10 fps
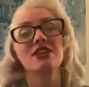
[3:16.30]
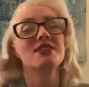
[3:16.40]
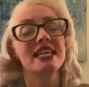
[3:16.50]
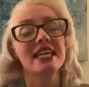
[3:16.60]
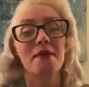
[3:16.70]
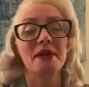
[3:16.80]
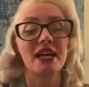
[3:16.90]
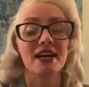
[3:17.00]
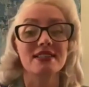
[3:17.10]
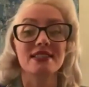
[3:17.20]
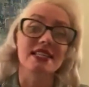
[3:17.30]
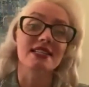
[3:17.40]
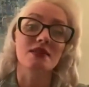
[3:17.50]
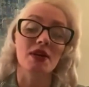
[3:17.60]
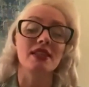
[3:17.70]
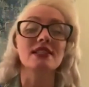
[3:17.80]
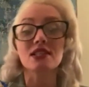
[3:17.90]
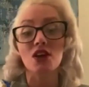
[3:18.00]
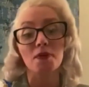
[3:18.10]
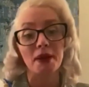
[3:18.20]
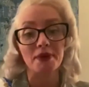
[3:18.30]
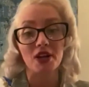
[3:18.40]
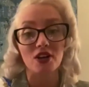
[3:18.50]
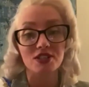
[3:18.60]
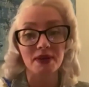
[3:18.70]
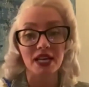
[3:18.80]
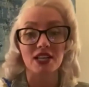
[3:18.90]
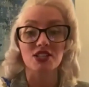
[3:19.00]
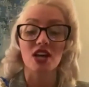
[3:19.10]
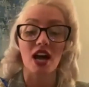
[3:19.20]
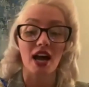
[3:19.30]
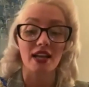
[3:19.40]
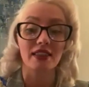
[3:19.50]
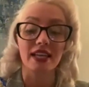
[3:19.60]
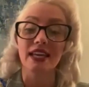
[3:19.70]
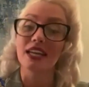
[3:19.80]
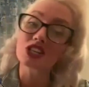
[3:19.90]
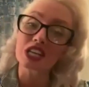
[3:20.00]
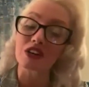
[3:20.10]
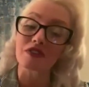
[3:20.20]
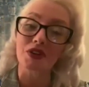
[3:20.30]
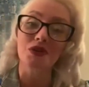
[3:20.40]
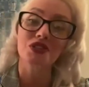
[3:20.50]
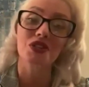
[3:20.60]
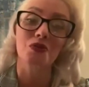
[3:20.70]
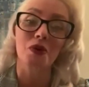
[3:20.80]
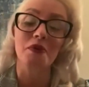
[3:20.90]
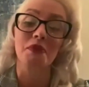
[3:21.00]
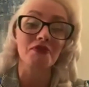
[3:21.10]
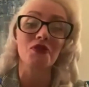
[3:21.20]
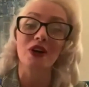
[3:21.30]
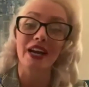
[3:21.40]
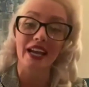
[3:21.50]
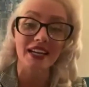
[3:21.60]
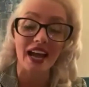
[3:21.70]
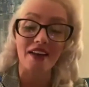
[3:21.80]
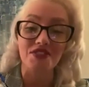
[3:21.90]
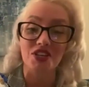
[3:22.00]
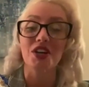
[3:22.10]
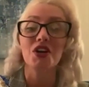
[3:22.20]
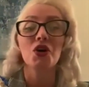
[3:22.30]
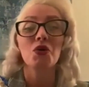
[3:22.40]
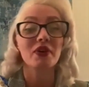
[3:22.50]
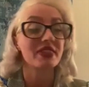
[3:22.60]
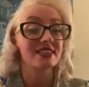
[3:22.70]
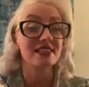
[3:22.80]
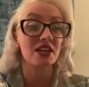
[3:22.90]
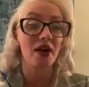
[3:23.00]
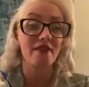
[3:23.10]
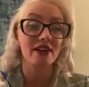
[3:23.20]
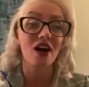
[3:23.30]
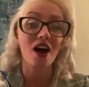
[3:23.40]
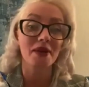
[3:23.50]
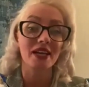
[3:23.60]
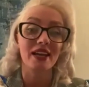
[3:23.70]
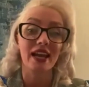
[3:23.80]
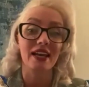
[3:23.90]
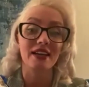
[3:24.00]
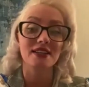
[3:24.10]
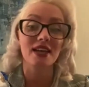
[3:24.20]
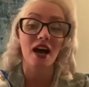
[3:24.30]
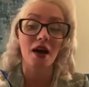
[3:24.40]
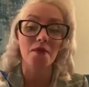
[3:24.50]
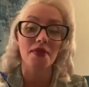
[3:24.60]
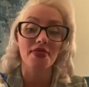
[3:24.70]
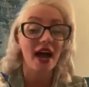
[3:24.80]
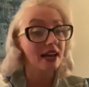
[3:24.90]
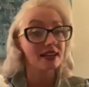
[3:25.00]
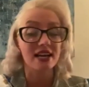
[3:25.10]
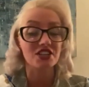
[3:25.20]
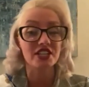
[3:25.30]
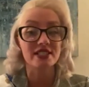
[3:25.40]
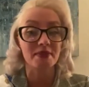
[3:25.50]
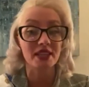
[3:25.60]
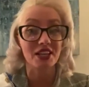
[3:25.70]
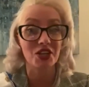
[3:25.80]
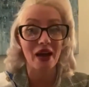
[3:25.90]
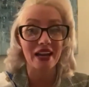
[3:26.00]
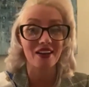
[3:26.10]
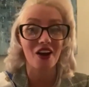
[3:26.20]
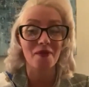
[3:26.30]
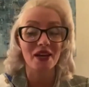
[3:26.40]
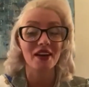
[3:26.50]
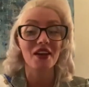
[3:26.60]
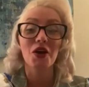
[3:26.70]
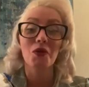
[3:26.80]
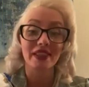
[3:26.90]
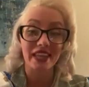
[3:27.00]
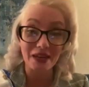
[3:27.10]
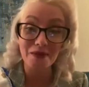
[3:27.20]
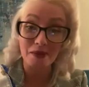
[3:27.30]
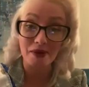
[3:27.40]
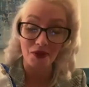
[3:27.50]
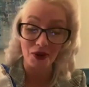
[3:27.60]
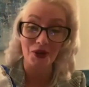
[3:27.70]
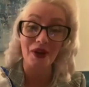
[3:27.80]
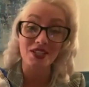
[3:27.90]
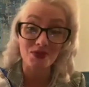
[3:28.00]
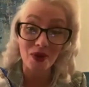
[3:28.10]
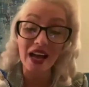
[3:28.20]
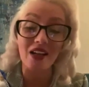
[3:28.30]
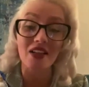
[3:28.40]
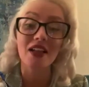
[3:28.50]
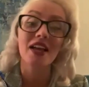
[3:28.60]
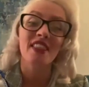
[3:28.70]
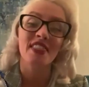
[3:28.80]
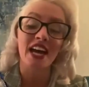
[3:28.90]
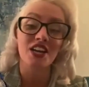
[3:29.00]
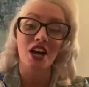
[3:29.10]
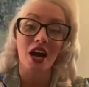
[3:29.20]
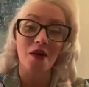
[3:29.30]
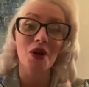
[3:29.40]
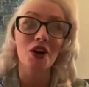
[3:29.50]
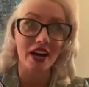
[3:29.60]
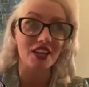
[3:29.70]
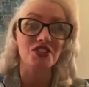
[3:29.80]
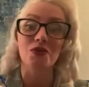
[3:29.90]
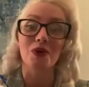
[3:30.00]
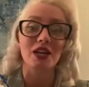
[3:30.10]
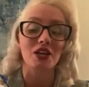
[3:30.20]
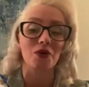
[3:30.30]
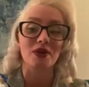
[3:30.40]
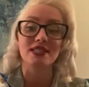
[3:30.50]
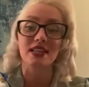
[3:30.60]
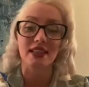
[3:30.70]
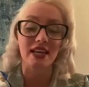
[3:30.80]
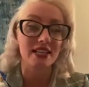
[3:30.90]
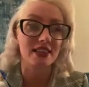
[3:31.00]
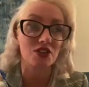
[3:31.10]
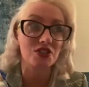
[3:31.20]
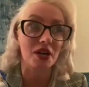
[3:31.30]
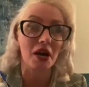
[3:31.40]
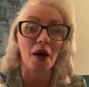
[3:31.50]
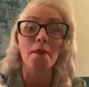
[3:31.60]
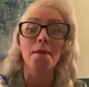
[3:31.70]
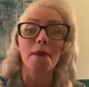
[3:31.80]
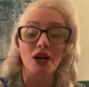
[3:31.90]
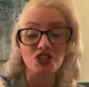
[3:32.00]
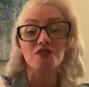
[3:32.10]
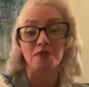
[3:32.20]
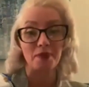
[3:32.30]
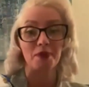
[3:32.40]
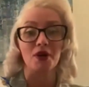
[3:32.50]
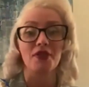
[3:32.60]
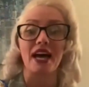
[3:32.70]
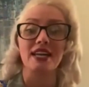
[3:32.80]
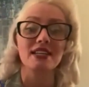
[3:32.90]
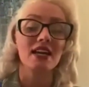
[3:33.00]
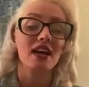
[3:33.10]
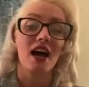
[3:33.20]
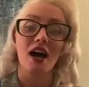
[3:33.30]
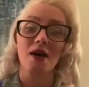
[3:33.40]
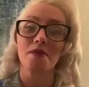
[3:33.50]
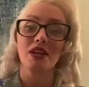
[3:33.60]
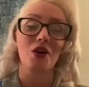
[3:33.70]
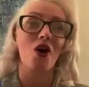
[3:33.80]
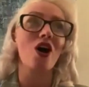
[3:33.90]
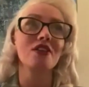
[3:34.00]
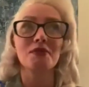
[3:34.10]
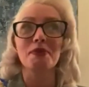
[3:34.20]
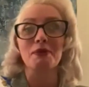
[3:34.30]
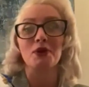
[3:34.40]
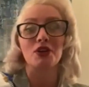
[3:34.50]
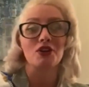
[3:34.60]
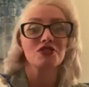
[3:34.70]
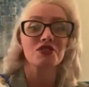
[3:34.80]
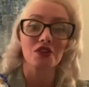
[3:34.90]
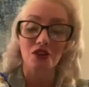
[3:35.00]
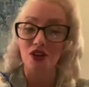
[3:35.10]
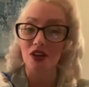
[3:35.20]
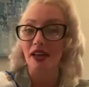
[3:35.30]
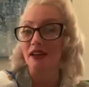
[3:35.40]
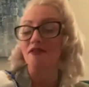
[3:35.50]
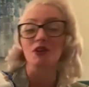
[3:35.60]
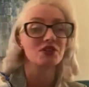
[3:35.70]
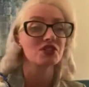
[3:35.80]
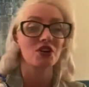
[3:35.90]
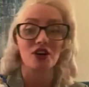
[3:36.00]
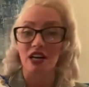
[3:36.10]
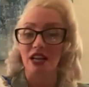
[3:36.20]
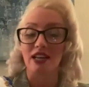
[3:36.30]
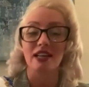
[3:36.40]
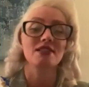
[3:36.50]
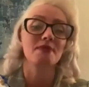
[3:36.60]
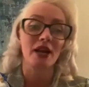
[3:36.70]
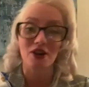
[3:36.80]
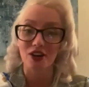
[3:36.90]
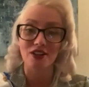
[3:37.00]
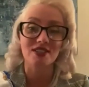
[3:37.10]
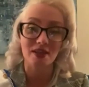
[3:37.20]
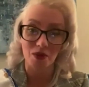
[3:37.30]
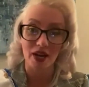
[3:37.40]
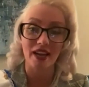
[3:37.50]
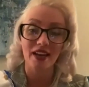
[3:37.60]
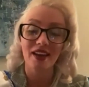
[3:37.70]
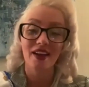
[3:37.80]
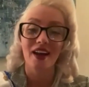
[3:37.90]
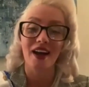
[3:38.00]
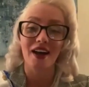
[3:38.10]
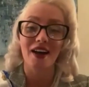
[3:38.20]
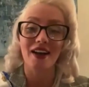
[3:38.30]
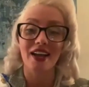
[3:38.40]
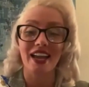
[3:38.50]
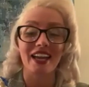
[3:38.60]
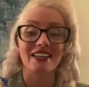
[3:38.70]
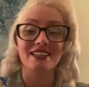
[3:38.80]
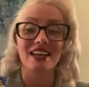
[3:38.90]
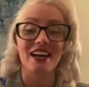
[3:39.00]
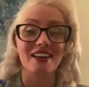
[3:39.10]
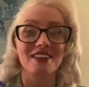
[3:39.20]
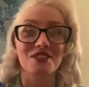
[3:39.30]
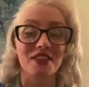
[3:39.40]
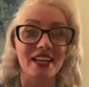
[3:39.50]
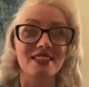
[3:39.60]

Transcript: you say that because this is called Paper Dolls because I link each interview to the woman before and after with things that you have in common. And that is actually something that you had in common with Amy before you as well. That her answer, was that there's a bunch of people that, all of the people in her circle influence her and inspire her in some way. So